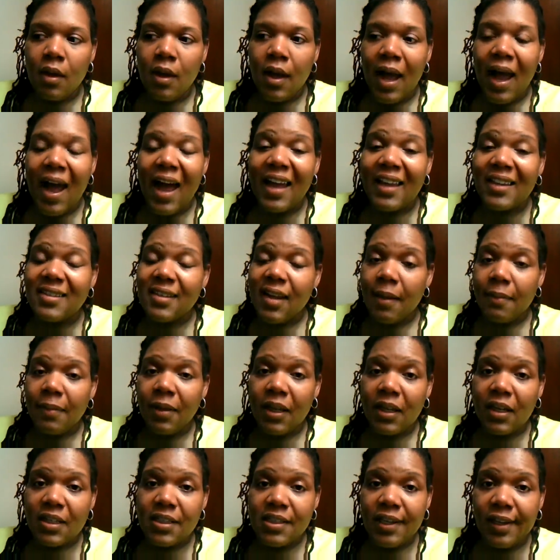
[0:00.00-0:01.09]
I stopped
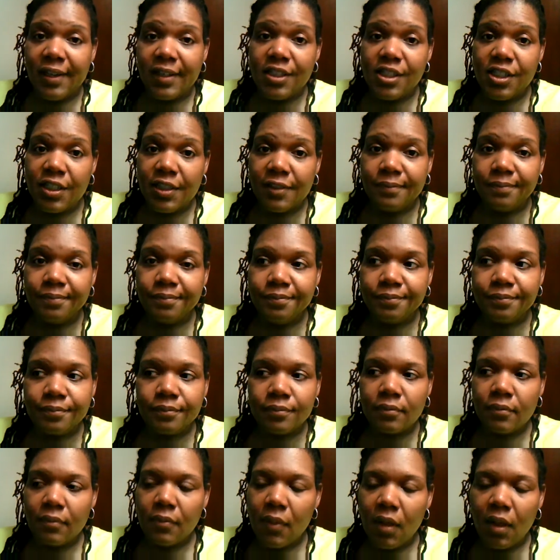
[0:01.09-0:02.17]
getting attention.
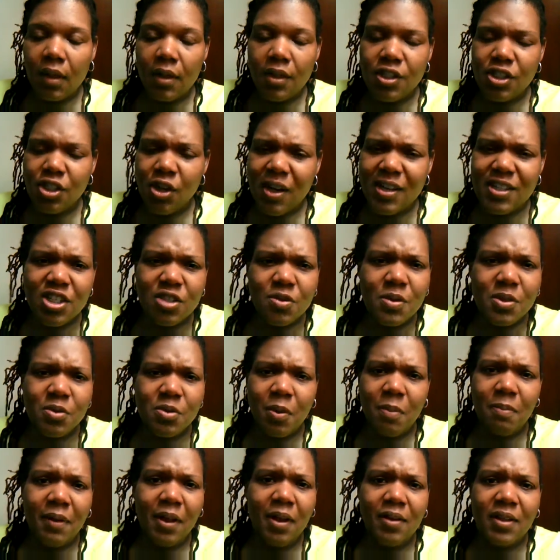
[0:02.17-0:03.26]
So I just was
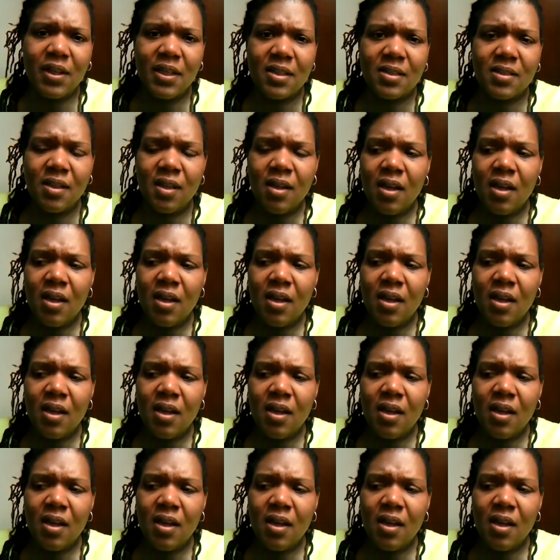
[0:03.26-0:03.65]
rebellious.